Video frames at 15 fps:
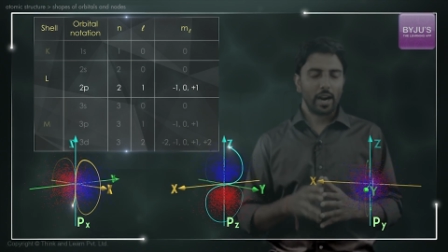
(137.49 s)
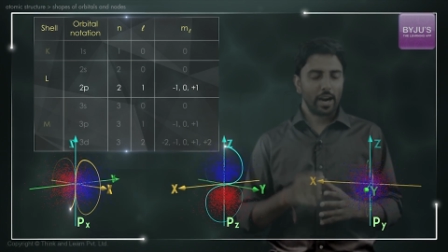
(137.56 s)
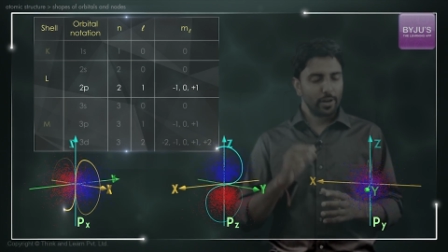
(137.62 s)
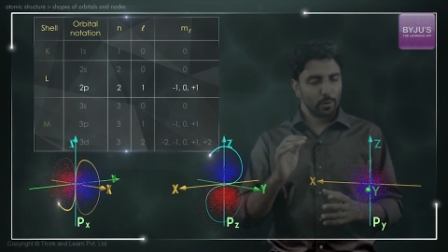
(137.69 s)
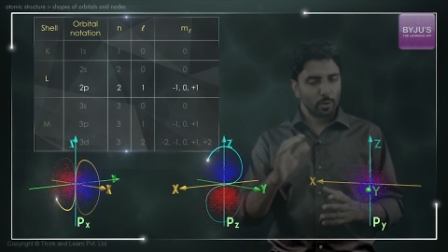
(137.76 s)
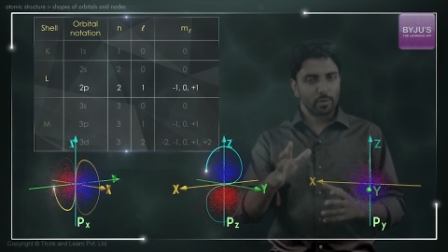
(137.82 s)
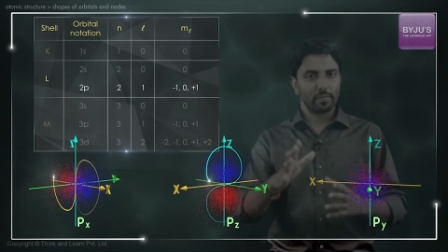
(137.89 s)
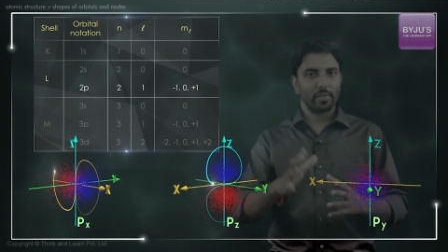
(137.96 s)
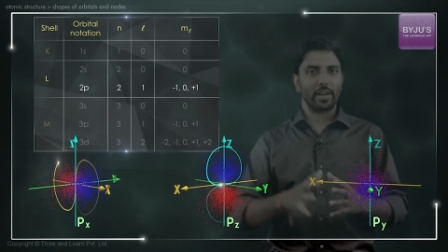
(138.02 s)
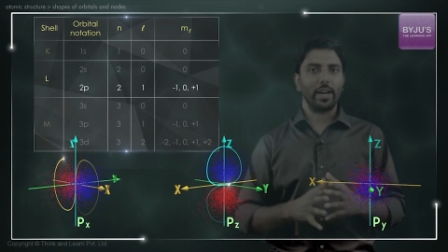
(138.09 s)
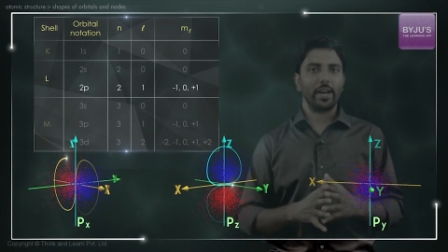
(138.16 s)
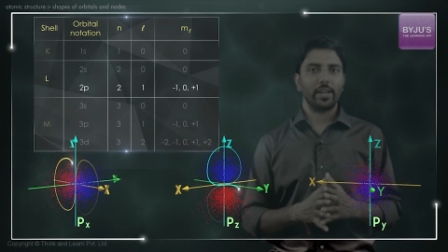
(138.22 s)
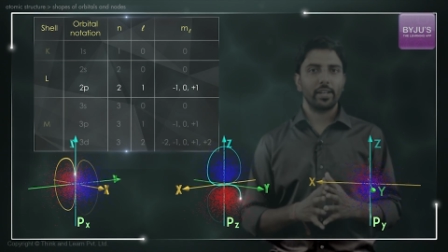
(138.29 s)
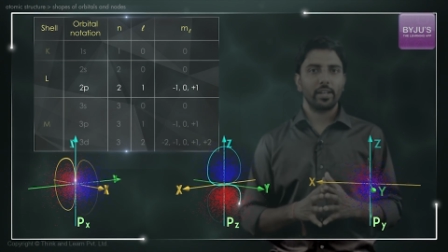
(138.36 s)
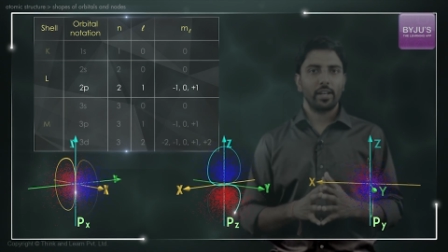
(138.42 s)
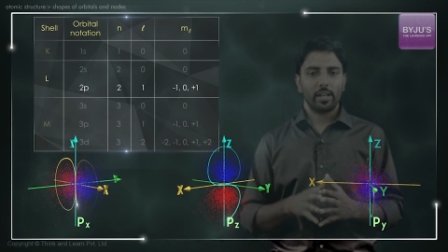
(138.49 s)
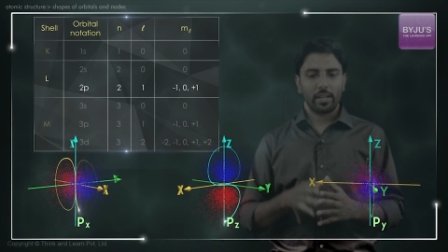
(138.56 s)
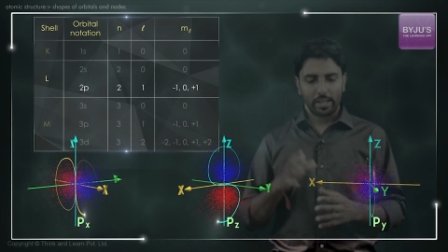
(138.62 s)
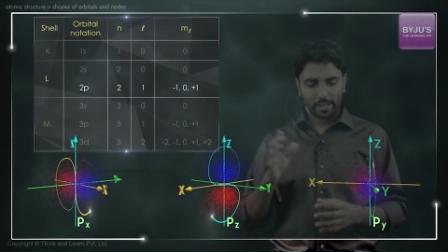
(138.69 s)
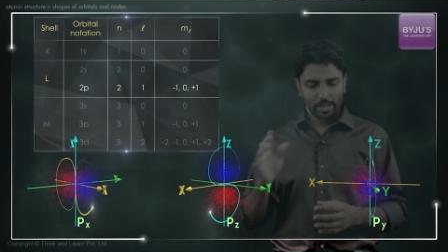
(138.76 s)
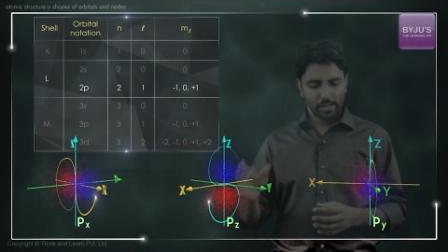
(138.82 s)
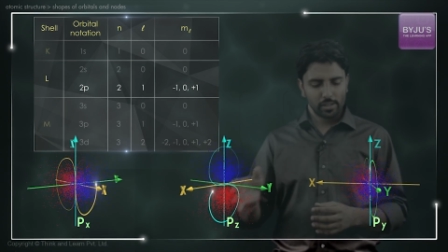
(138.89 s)
And don't forget,
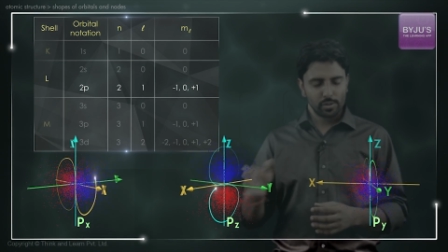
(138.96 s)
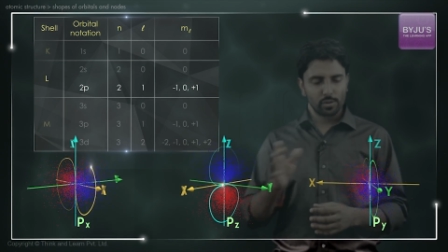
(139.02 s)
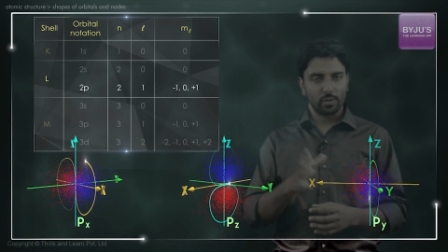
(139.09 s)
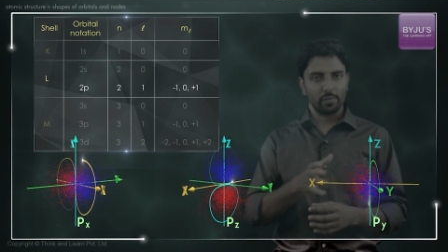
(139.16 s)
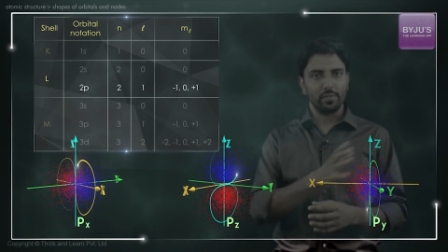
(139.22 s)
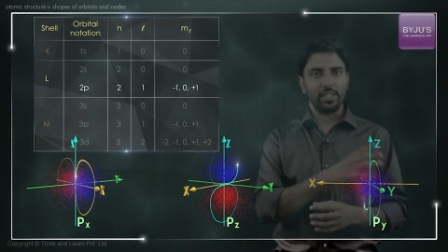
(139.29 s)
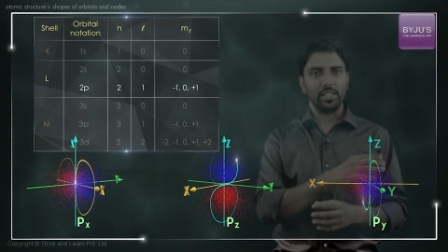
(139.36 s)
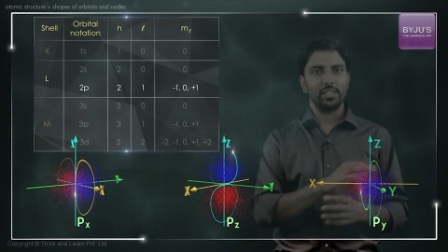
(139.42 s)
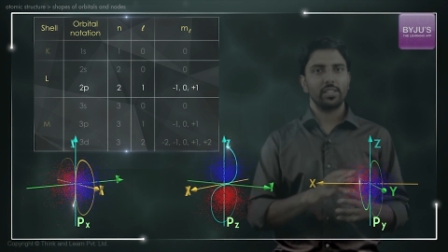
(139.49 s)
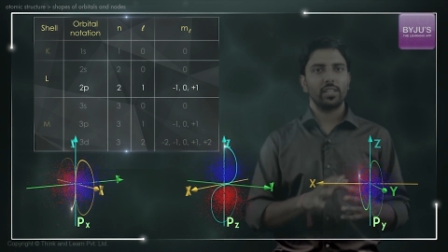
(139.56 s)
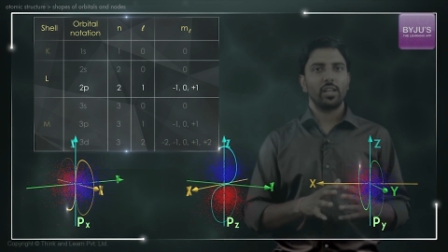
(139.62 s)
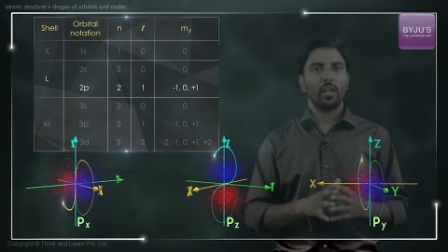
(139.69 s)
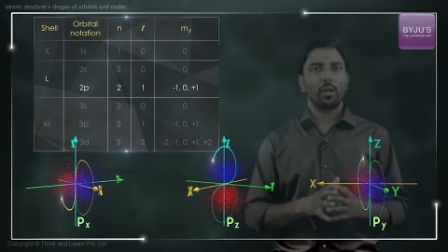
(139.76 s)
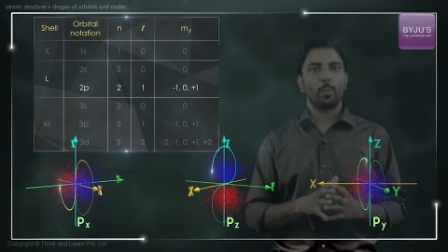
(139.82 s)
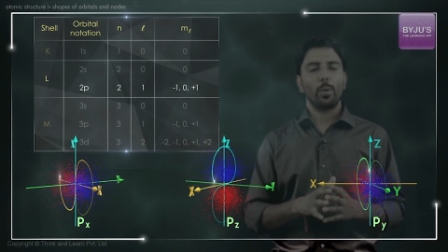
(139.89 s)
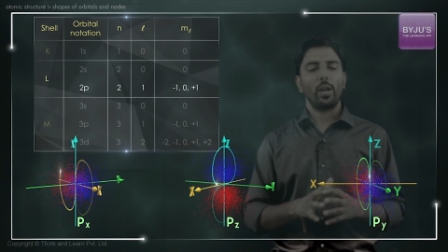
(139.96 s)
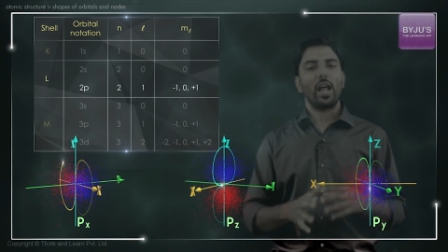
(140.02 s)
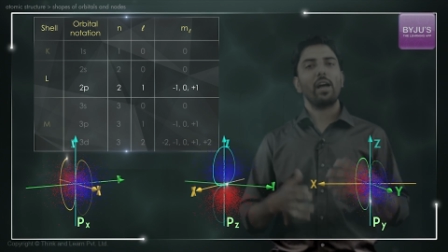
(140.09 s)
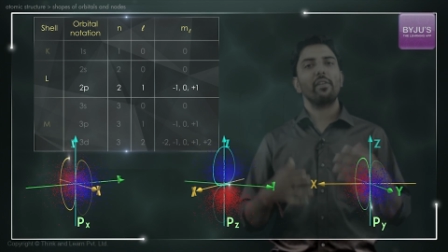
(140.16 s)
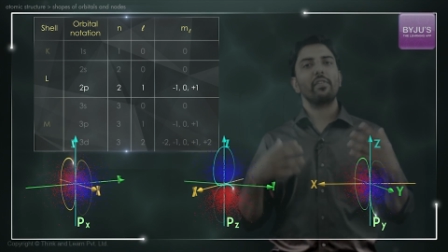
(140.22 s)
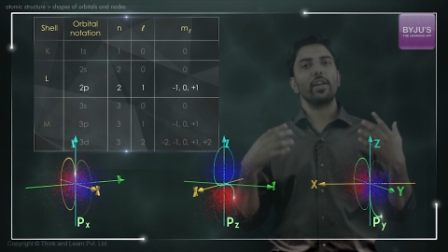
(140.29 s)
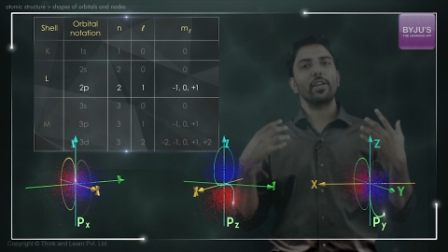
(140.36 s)
each of these will
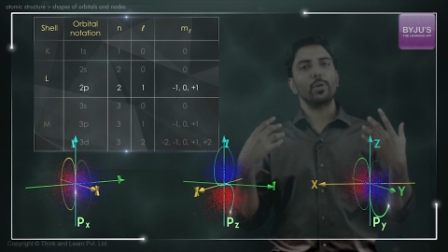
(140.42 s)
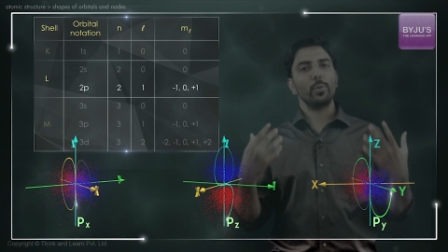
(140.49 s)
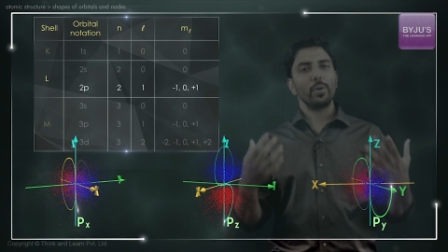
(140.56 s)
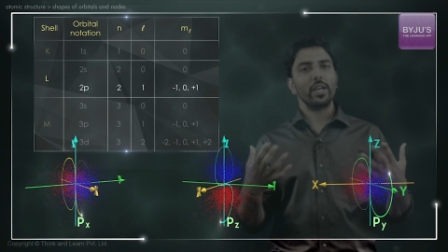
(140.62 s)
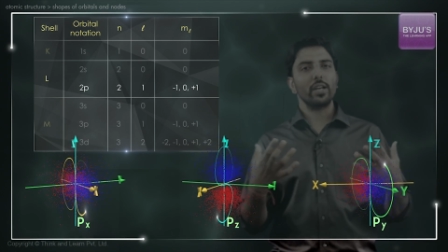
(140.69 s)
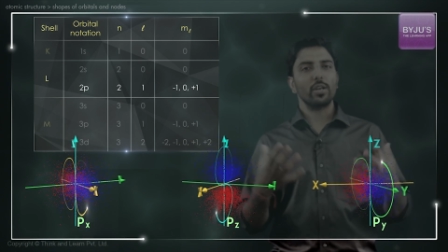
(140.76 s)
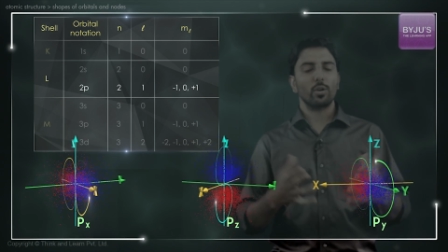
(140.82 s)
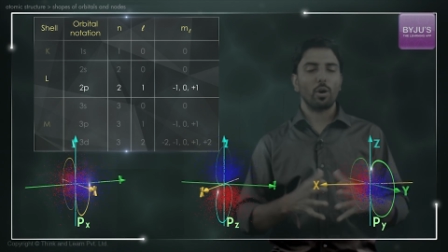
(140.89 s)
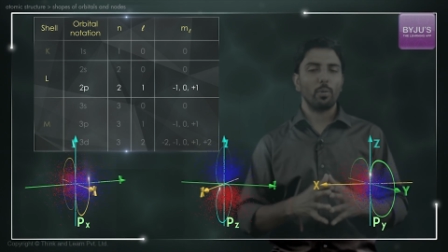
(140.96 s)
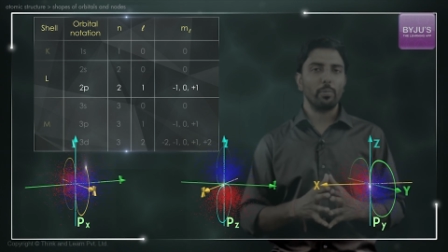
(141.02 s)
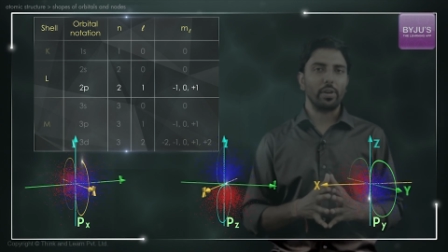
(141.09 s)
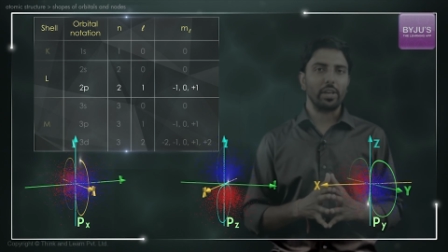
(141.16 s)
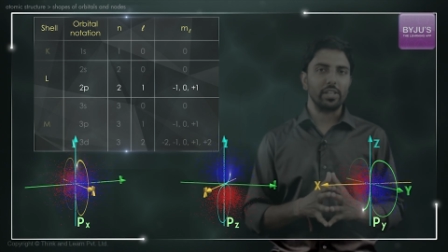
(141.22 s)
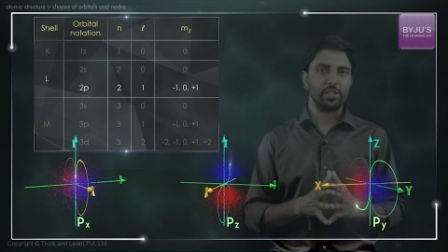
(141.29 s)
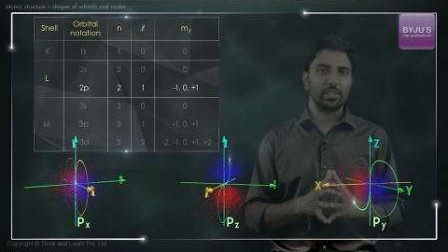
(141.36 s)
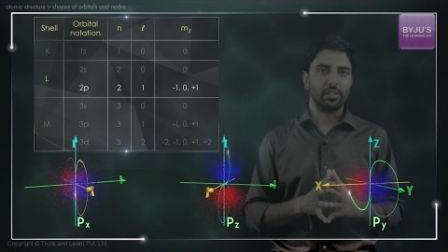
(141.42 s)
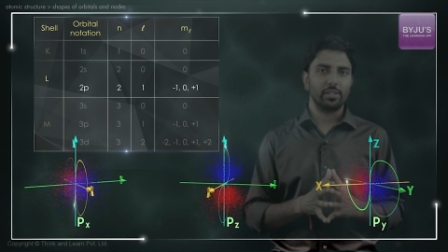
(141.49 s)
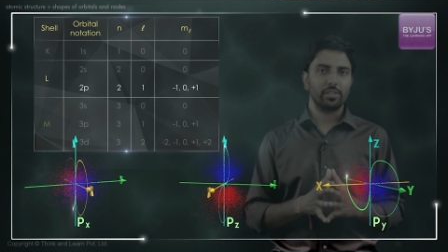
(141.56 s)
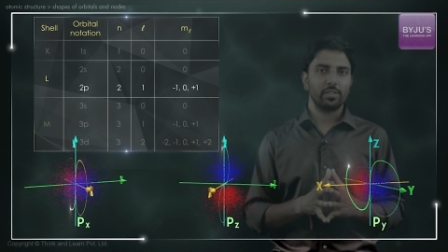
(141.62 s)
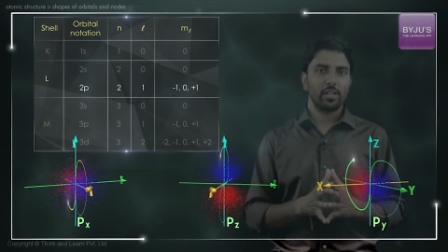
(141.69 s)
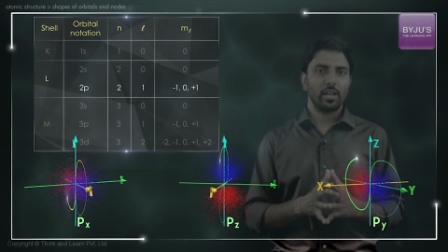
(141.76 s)
have a unique combination